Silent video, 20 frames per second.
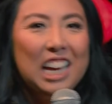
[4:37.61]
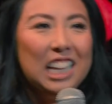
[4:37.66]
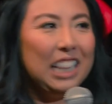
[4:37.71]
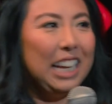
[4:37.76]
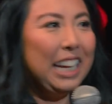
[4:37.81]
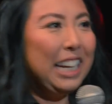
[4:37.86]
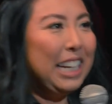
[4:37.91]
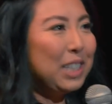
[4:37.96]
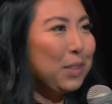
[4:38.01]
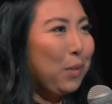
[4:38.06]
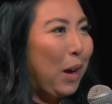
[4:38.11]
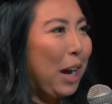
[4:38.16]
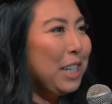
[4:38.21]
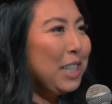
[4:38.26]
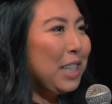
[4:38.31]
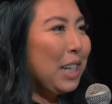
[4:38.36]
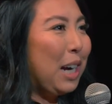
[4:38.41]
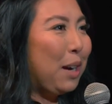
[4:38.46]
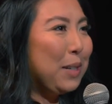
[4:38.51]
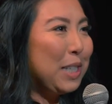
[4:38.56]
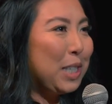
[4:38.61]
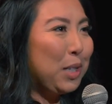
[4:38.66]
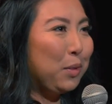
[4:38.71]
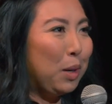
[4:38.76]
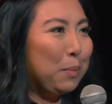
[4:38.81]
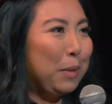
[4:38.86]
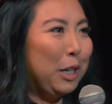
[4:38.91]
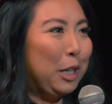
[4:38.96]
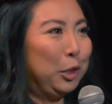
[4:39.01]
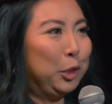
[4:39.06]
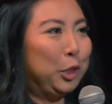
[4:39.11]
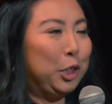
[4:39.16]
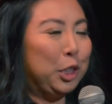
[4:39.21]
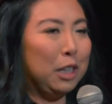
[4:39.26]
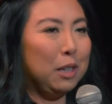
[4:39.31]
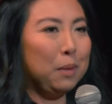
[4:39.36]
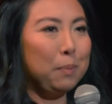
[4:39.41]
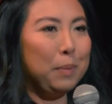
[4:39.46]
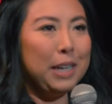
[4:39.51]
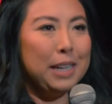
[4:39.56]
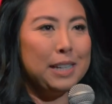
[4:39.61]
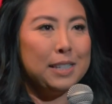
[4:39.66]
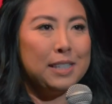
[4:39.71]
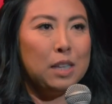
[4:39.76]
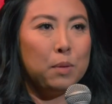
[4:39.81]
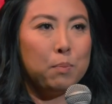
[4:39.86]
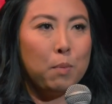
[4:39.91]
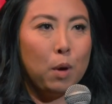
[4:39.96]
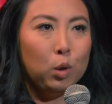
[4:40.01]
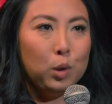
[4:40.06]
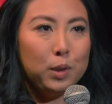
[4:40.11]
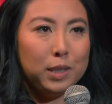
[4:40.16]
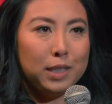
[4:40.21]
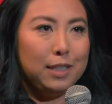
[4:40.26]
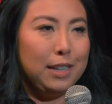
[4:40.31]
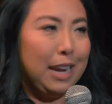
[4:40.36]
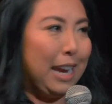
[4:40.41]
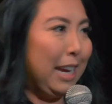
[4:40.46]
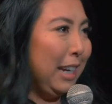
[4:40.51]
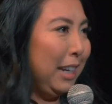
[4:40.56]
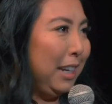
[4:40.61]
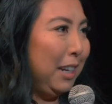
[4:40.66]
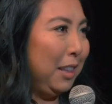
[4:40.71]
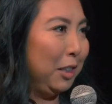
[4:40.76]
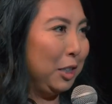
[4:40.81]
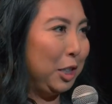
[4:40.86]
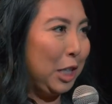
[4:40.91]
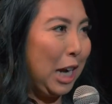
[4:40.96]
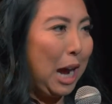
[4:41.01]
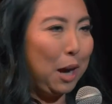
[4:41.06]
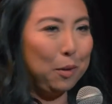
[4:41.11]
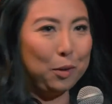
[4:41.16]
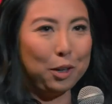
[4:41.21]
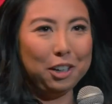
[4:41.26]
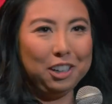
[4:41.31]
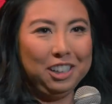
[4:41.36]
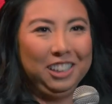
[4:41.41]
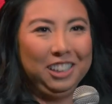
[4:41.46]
Ladies, why is it always the woman who shouldn't be is the most naked in the shower?